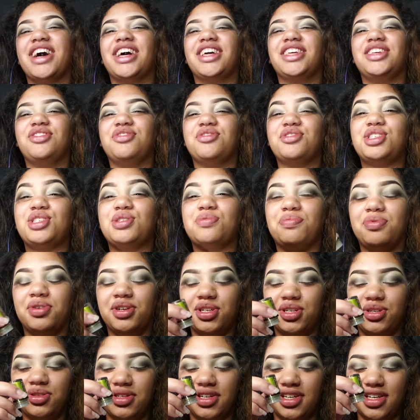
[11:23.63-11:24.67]
You
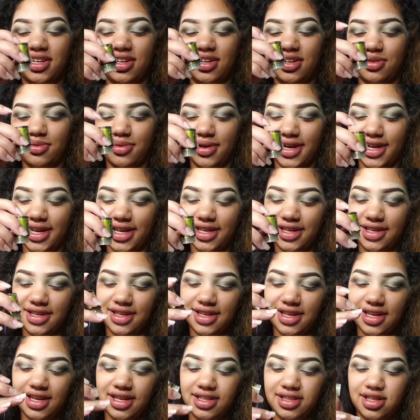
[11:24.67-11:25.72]
sprinkle it on, right?
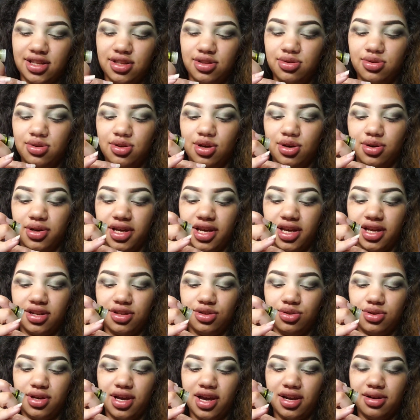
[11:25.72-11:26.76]
And then you go ahead
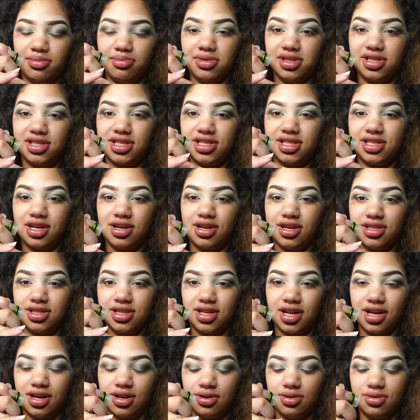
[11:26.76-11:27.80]
and you gotta massage
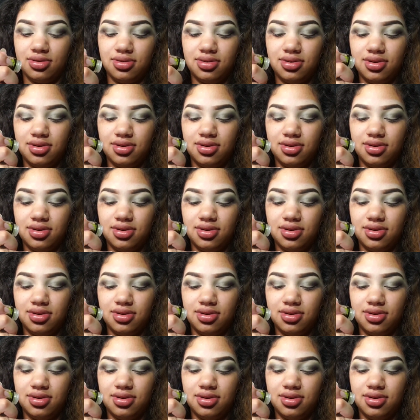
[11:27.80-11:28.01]
it out.